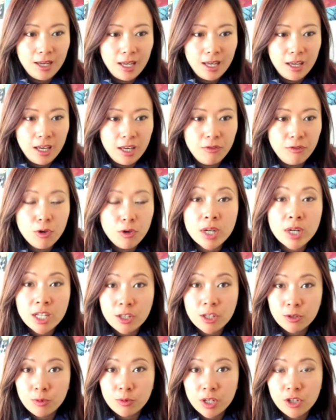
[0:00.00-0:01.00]
If you want to
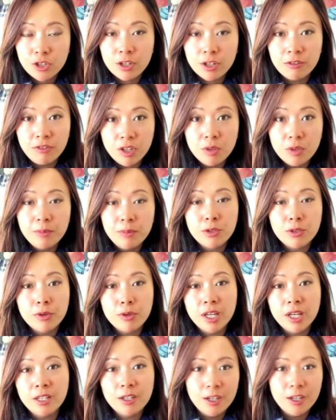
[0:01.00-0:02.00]
switch the view
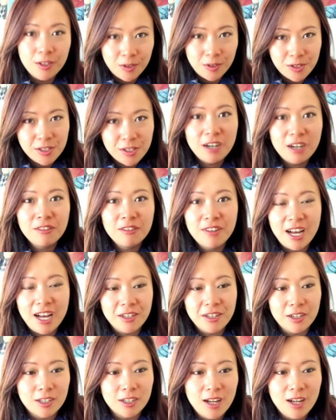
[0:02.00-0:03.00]
between yourself and
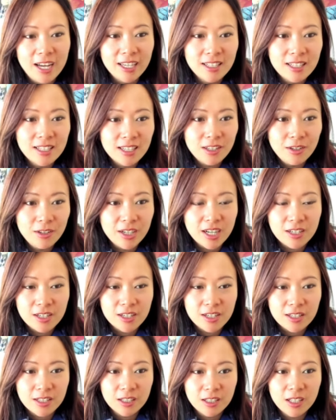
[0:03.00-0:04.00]
your client, you can
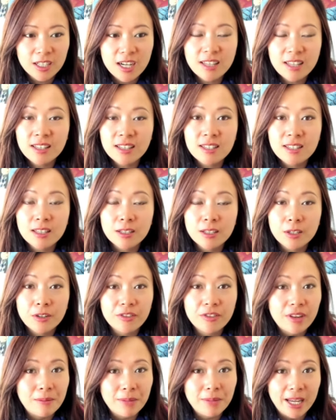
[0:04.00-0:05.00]
just click on this little
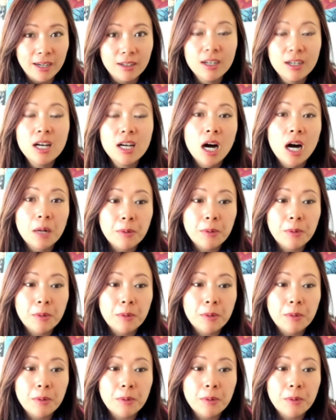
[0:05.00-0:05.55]
thumbnail upper